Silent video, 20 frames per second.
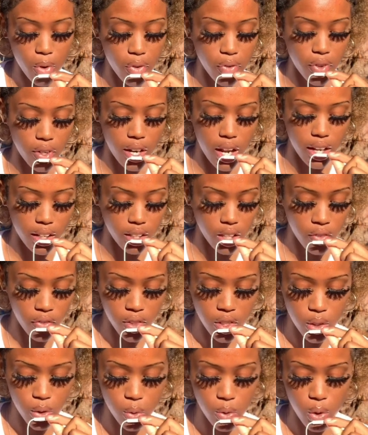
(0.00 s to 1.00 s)
for not loving
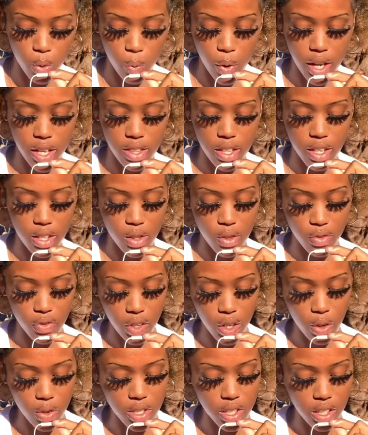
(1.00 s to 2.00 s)
you the way that you
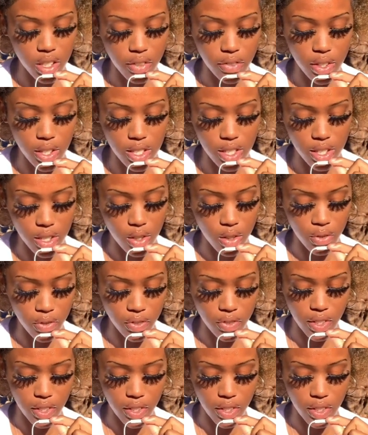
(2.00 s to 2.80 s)
fail to love yourself,